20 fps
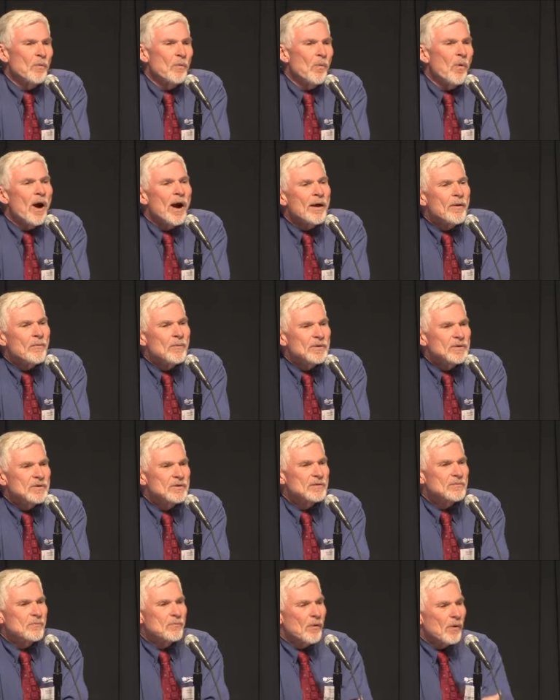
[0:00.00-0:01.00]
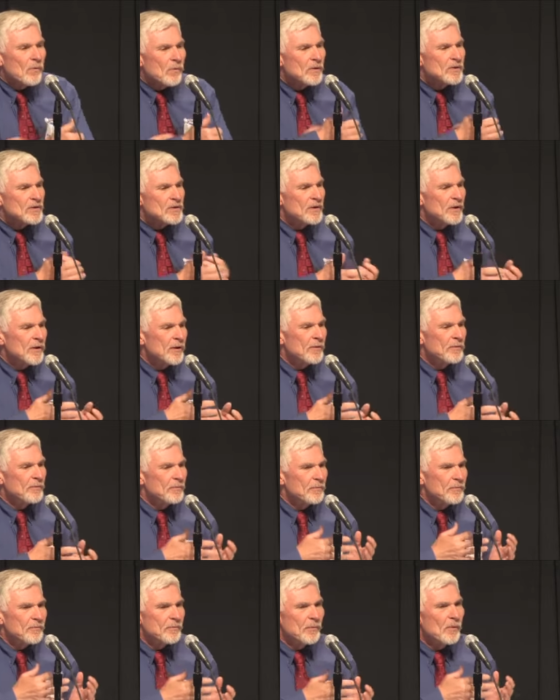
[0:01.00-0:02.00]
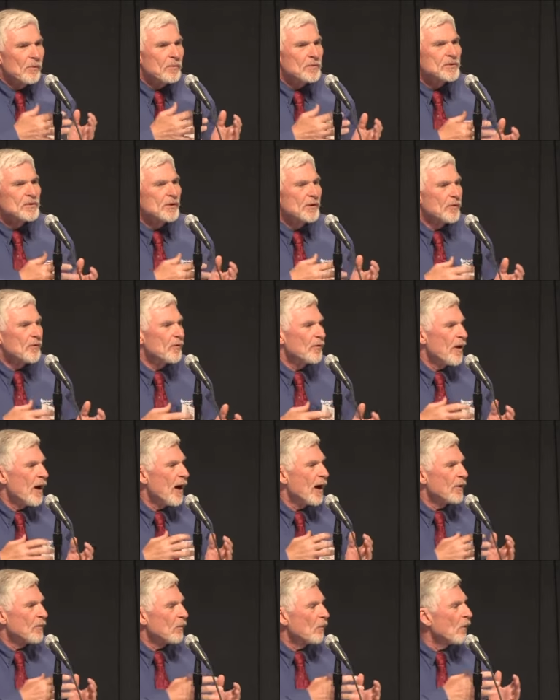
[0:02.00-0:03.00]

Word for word: why was, what was their, what was their thought?